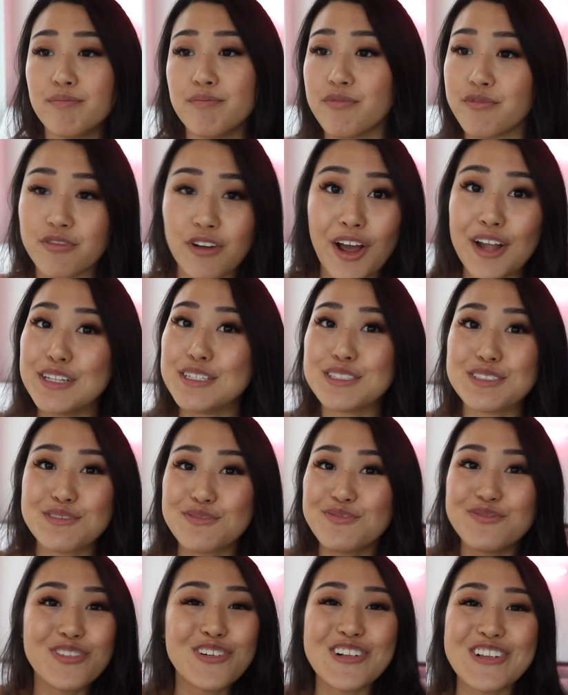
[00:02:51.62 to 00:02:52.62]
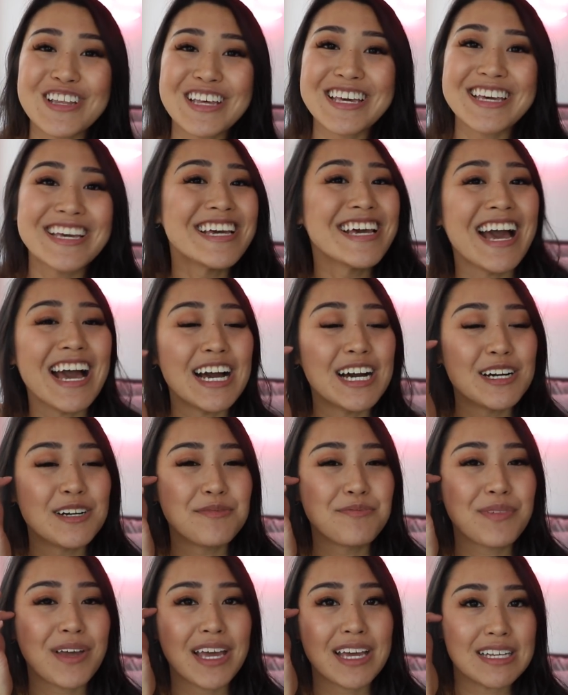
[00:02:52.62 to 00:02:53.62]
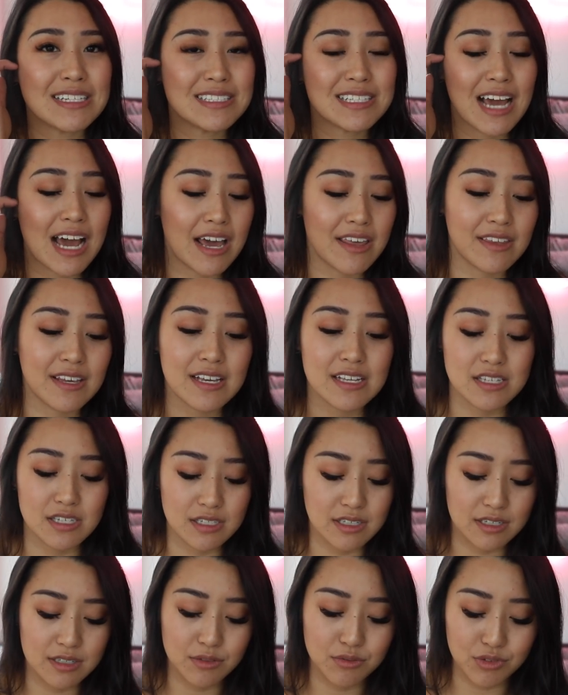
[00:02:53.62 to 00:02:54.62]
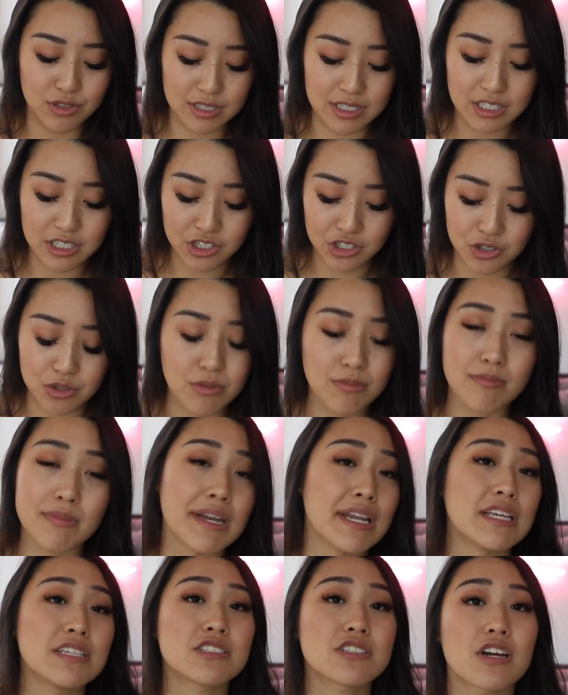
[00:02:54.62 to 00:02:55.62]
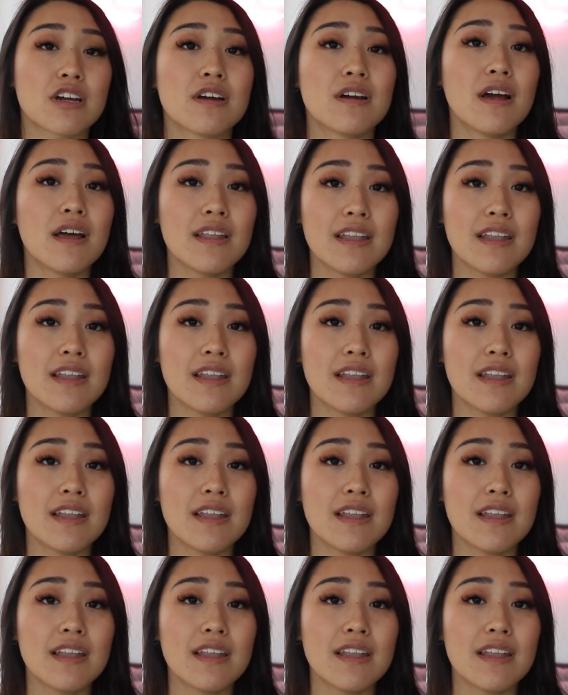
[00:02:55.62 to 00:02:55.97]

front fully, and yeah, I think it's a really cute mini skirt